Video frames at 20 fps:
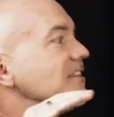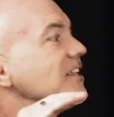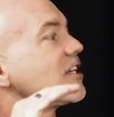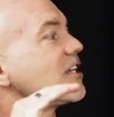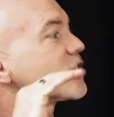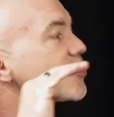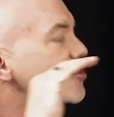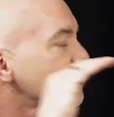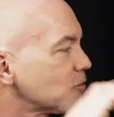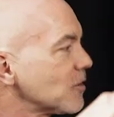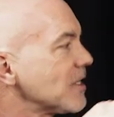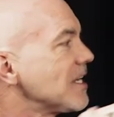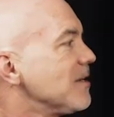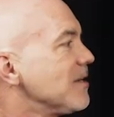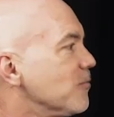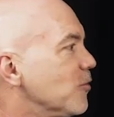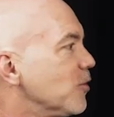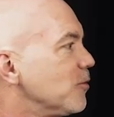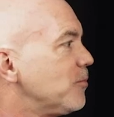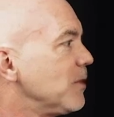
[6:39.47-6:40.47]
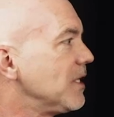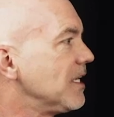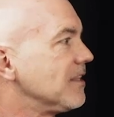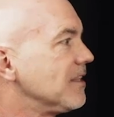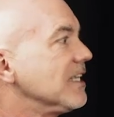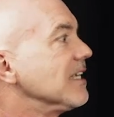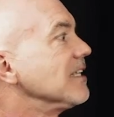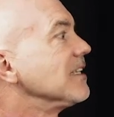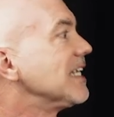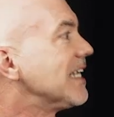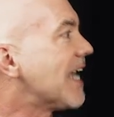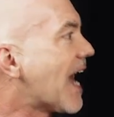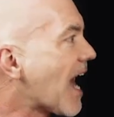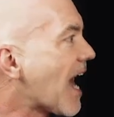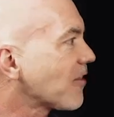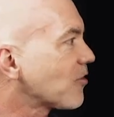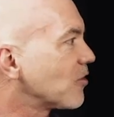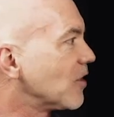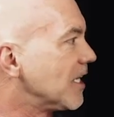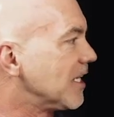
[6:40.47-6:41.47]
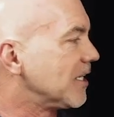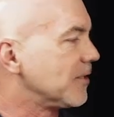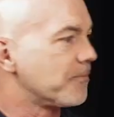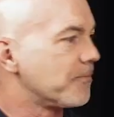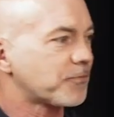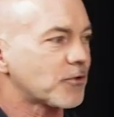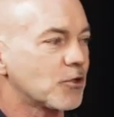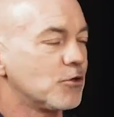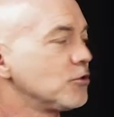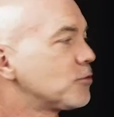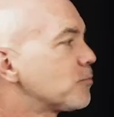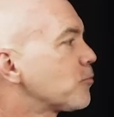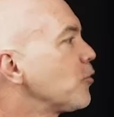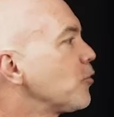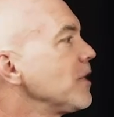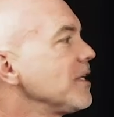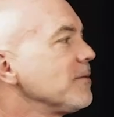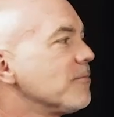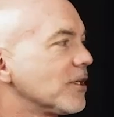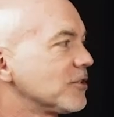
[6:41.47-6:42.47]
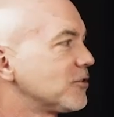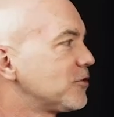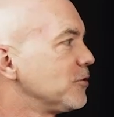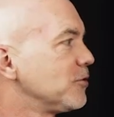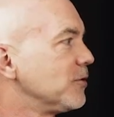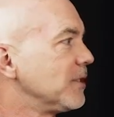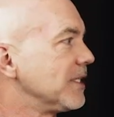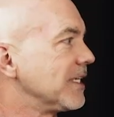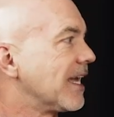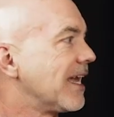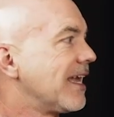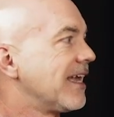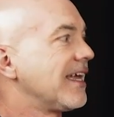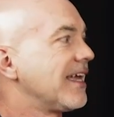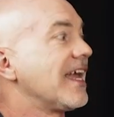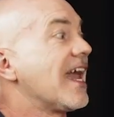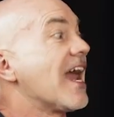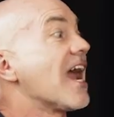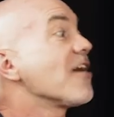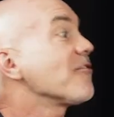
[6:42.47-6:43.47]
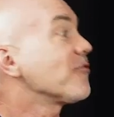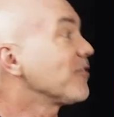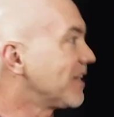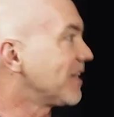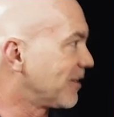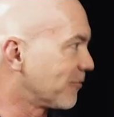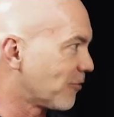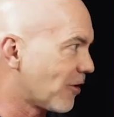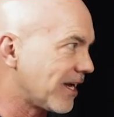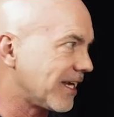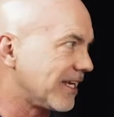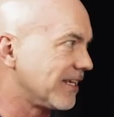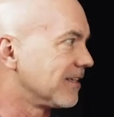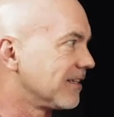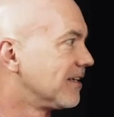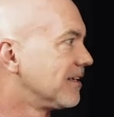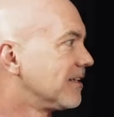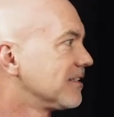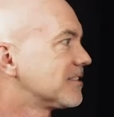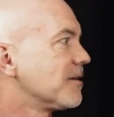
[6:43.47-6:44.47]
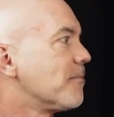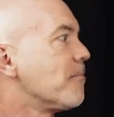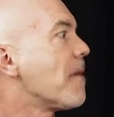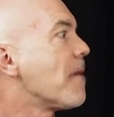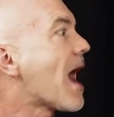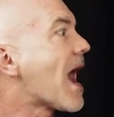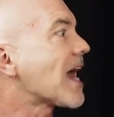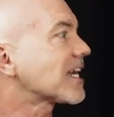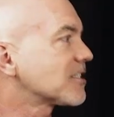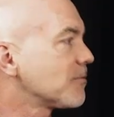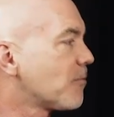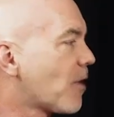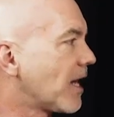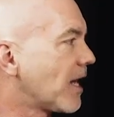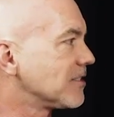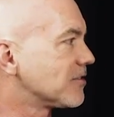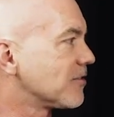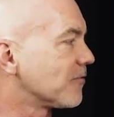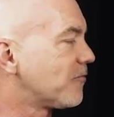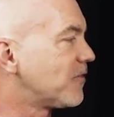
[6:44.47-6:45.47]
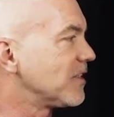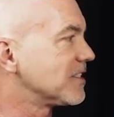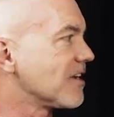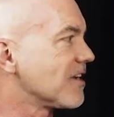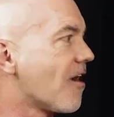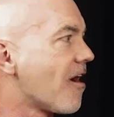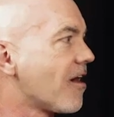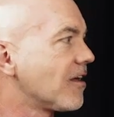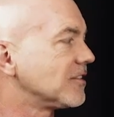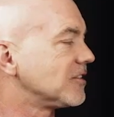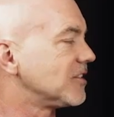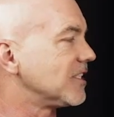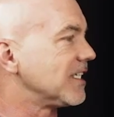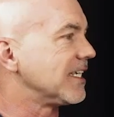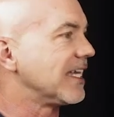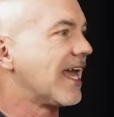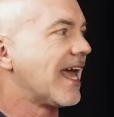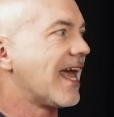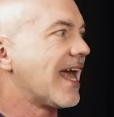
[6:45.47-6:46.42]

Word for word: the extreme would be the elite athlete who's pretty much doing everything right to maximize their physiology.